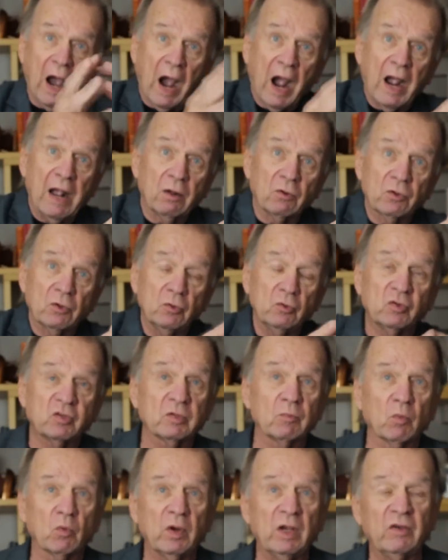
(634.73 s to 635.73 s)
I'll do
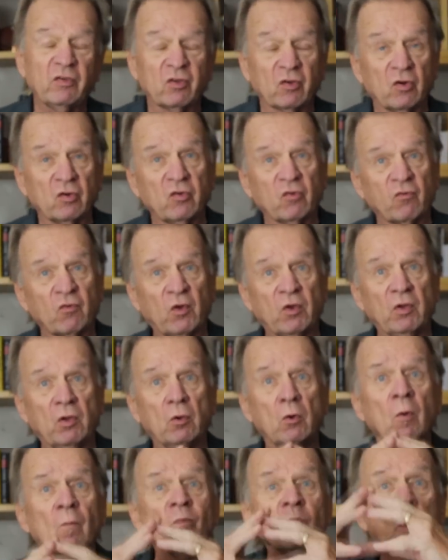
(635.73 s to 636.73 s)
some research for
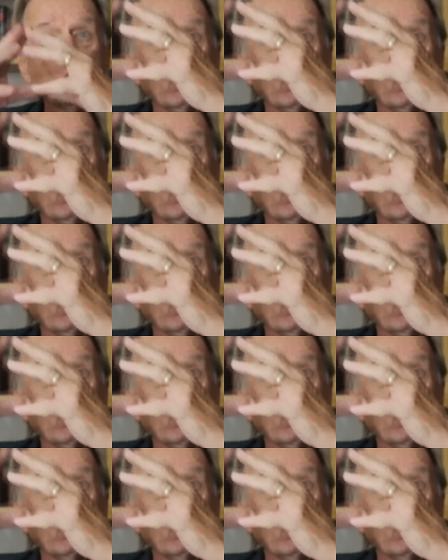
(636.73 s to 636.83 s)
you.